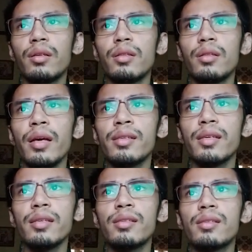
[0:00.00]
next
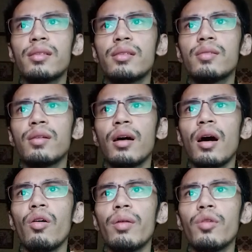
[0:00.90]
is
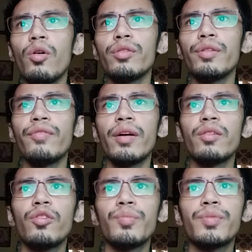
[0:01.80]
how I'm going to define
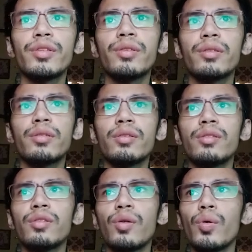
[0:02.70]
the groups.
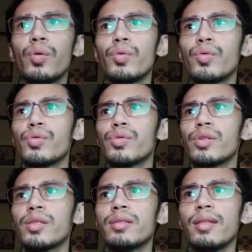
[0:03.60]
So
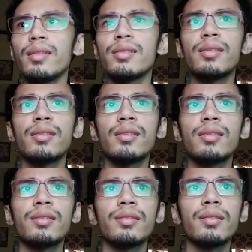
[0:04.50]
let's
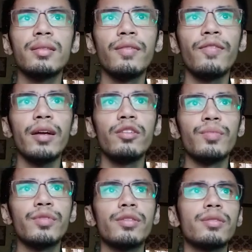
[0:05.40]
define
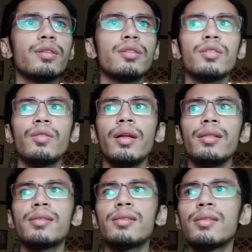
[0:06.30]
groups. So
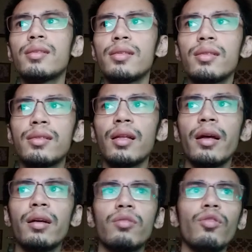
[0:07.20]
let's
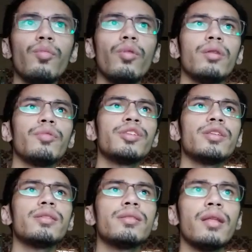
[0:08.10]
select group 1, which
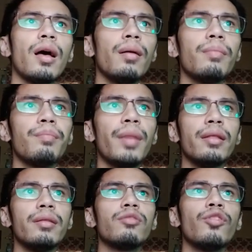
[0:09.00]
is the
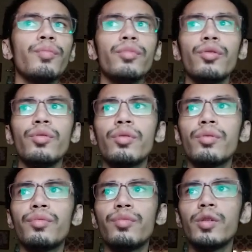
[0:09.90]
men, group 2,
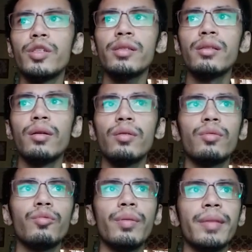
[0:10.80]
which is the
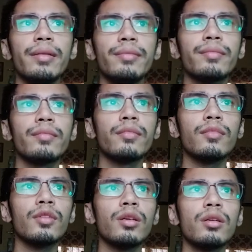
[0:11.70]
women.
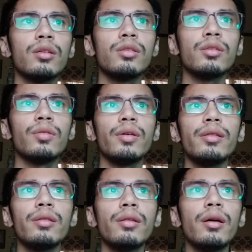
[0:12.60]
So
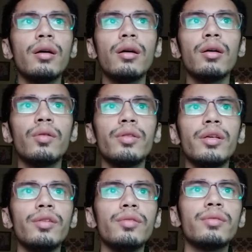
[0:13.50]
hit the continue.